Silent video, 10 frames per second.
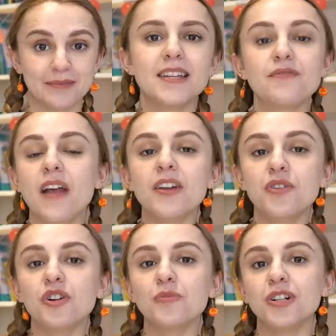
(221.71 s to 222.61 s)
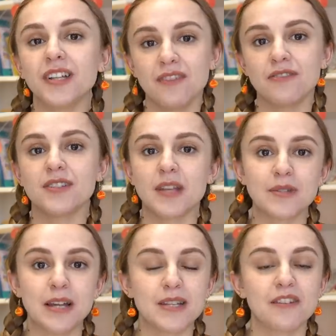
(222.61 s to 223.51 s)
It's very normal if you
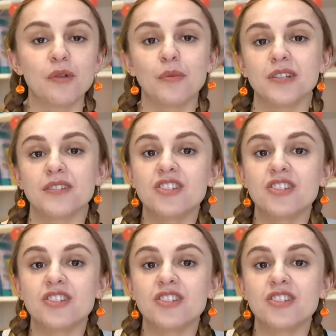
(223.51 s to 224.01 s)
sometimes have moments